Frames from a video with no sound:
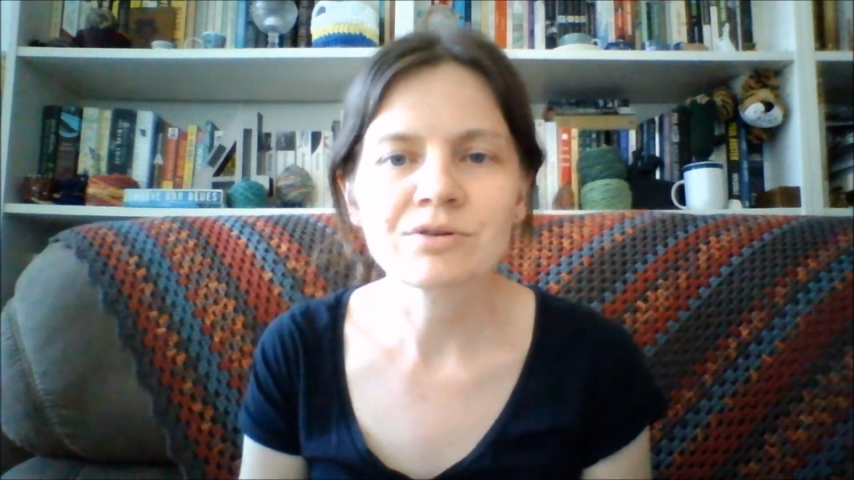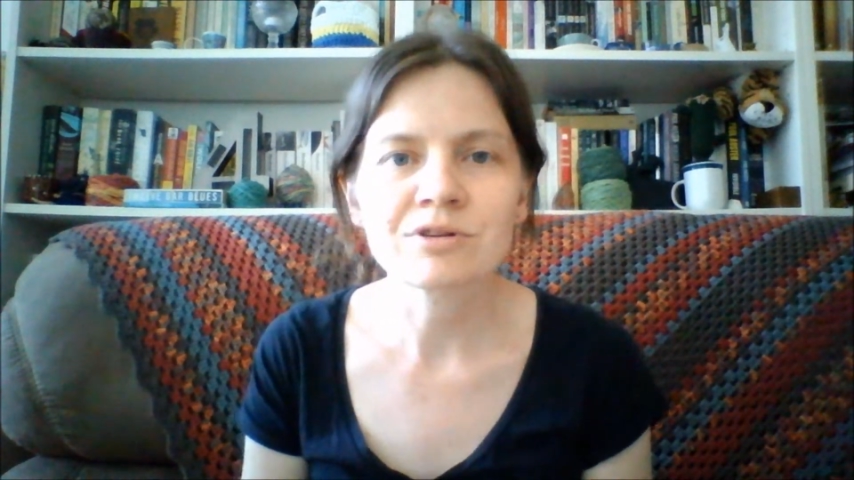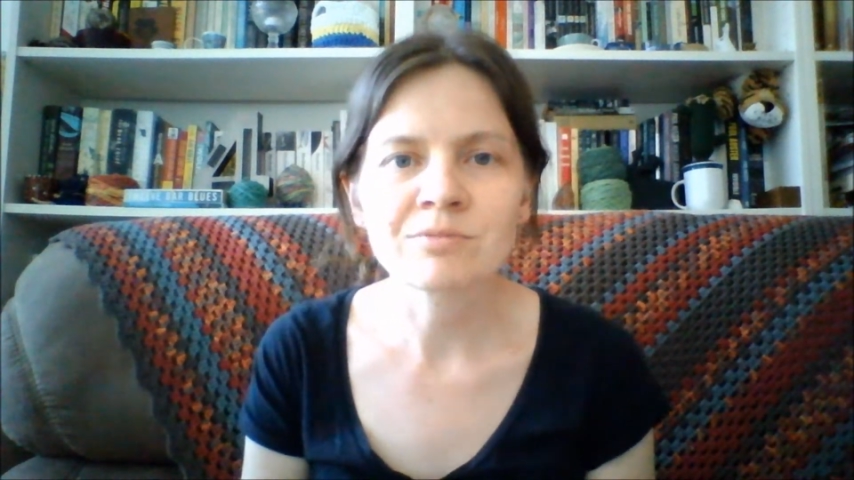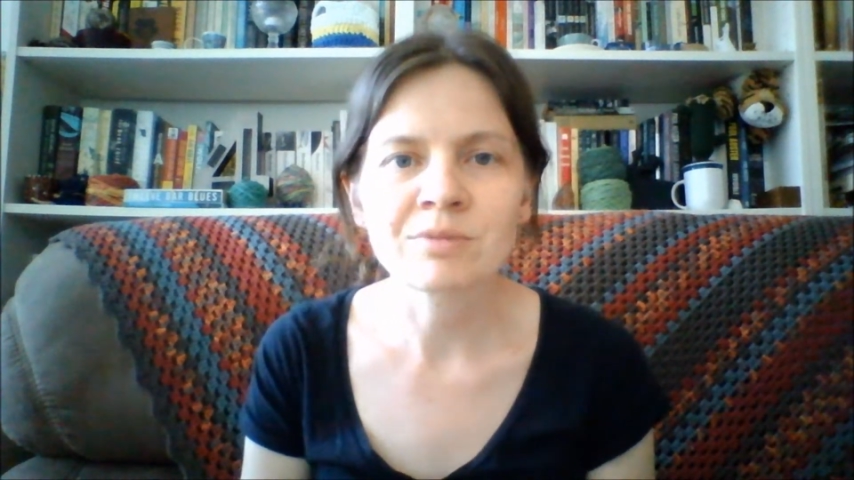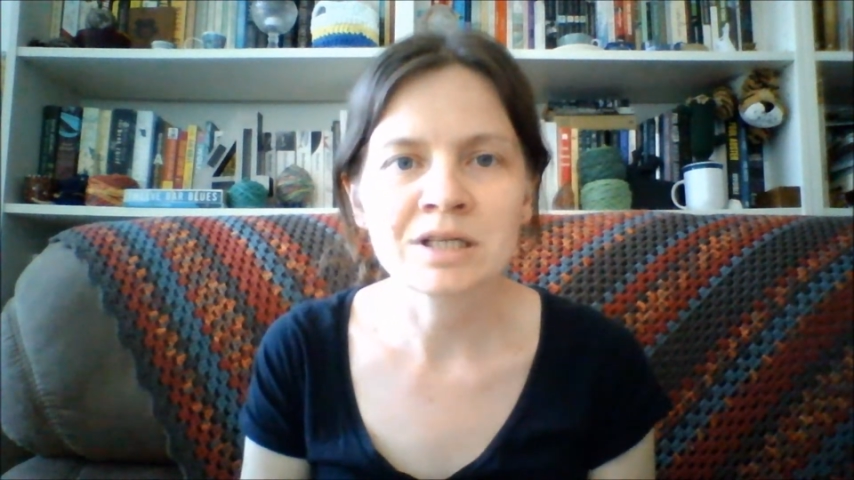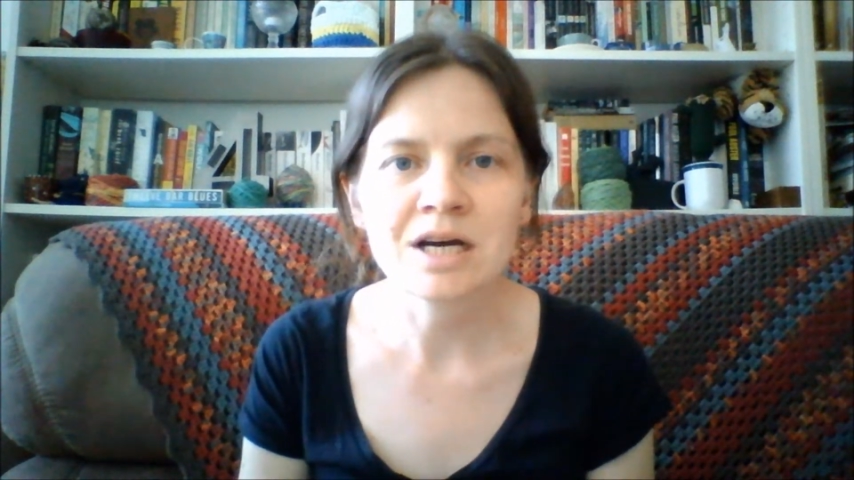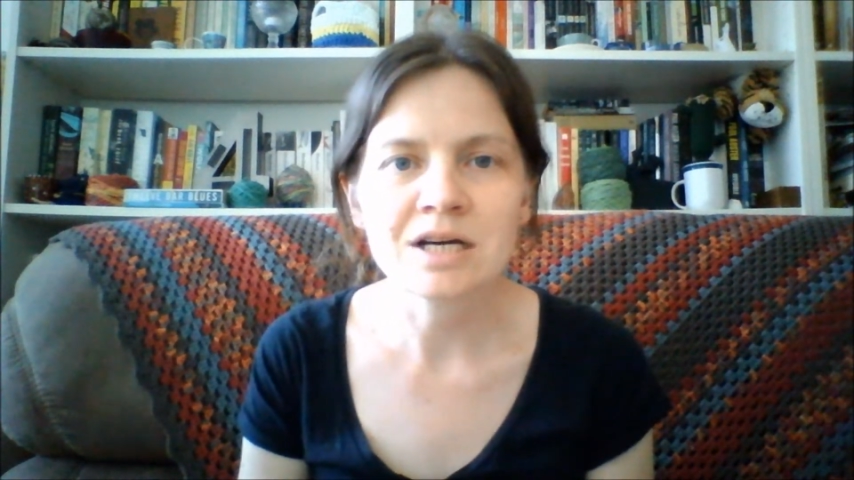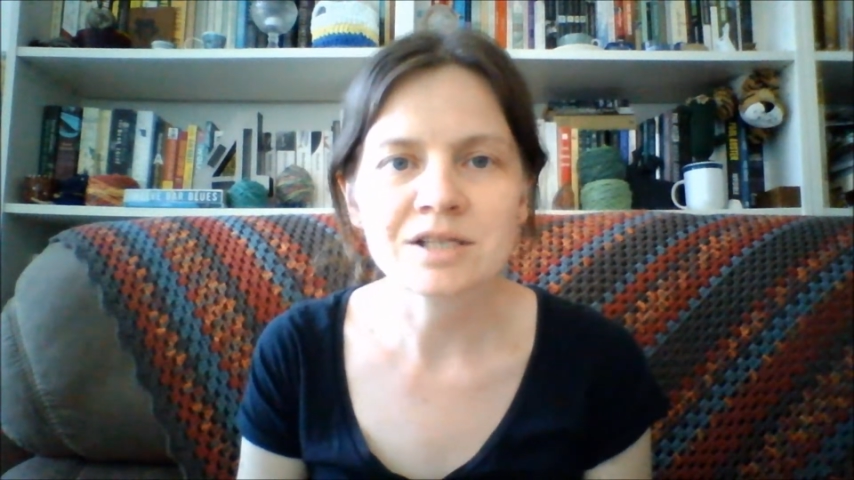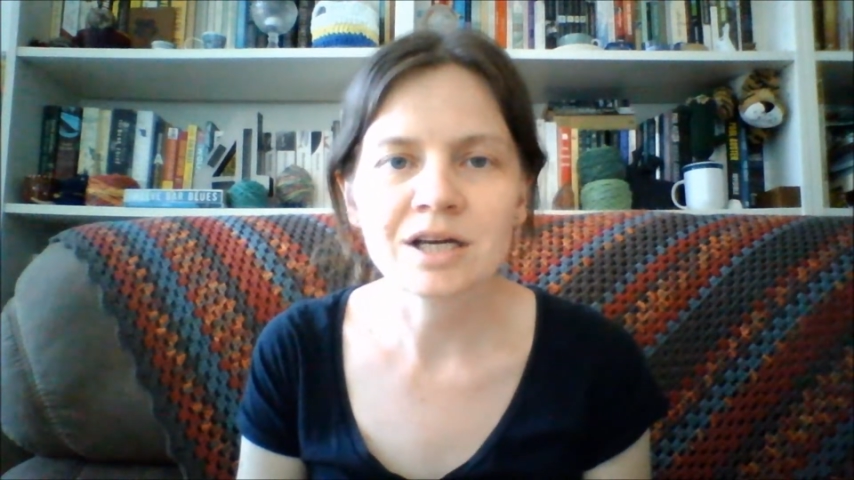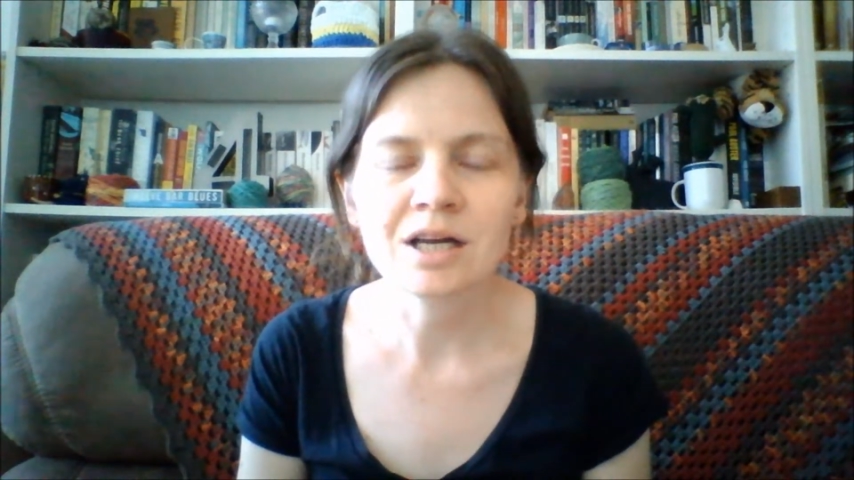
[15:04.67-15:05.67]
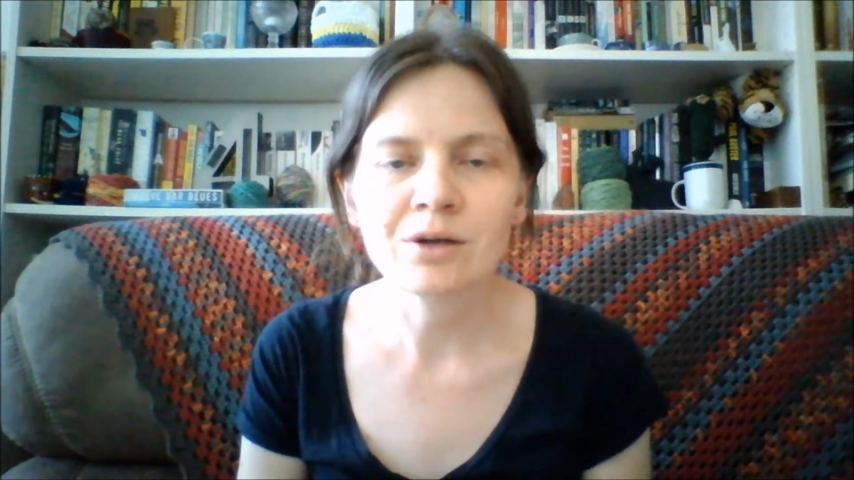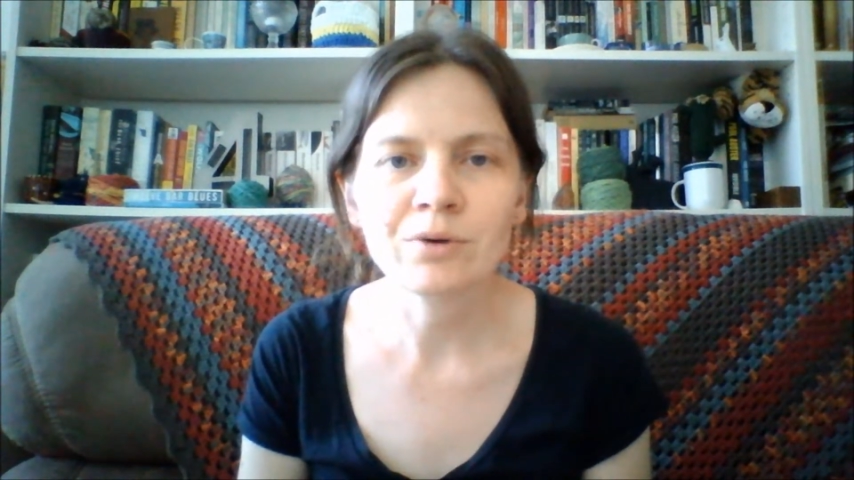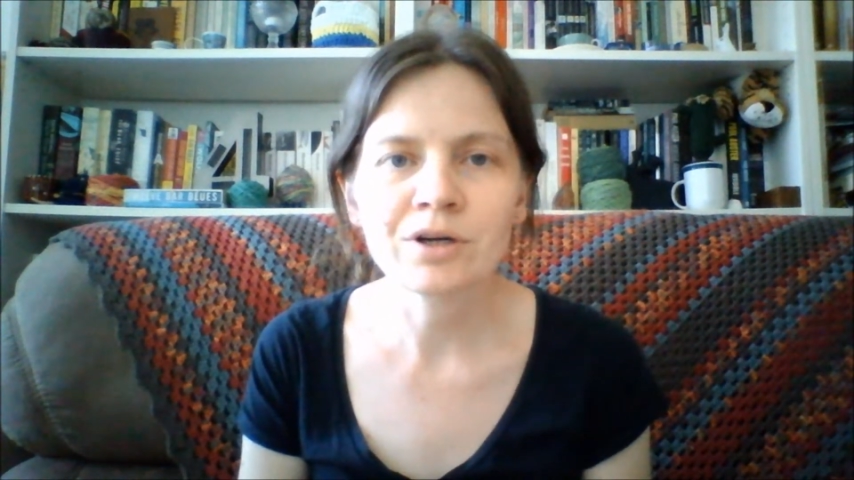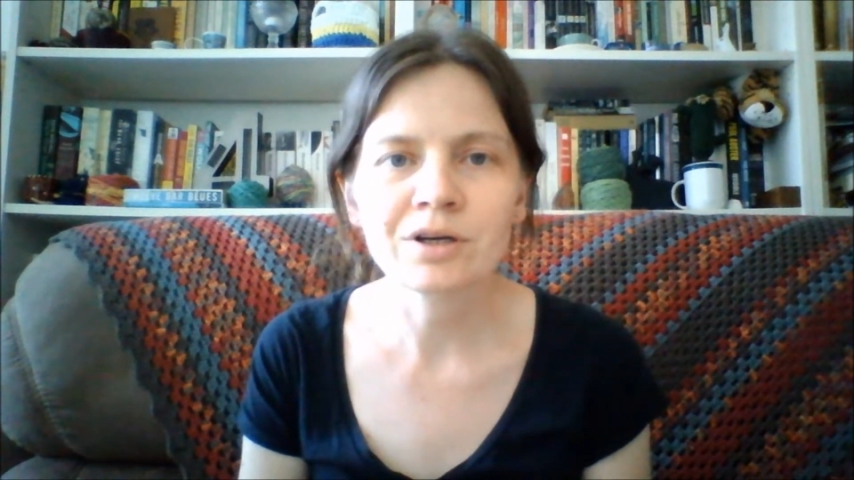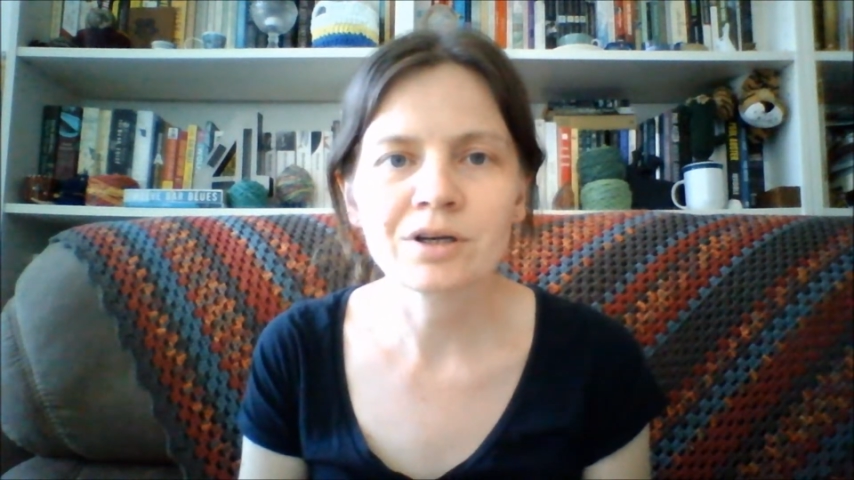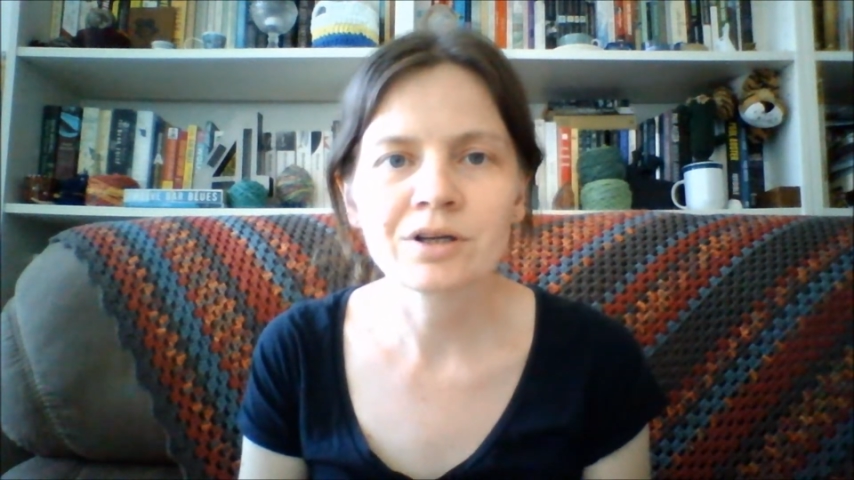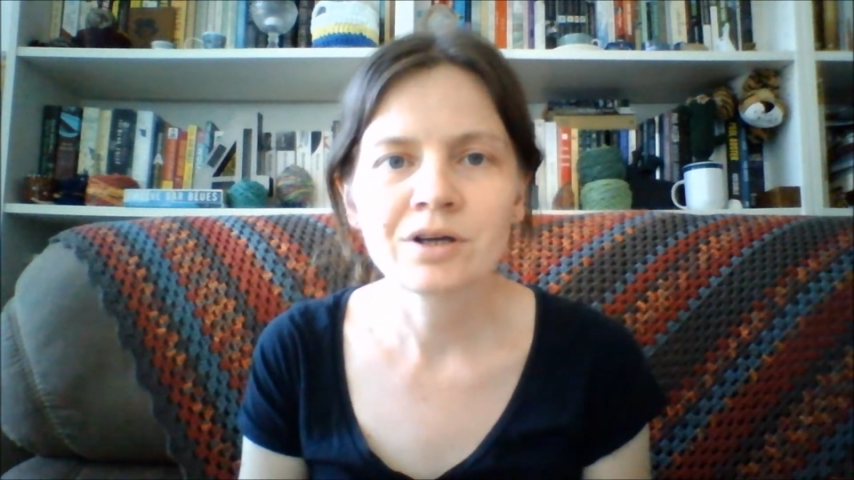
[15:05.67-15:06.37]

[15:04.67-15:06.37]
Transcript: some Intarsia colour work,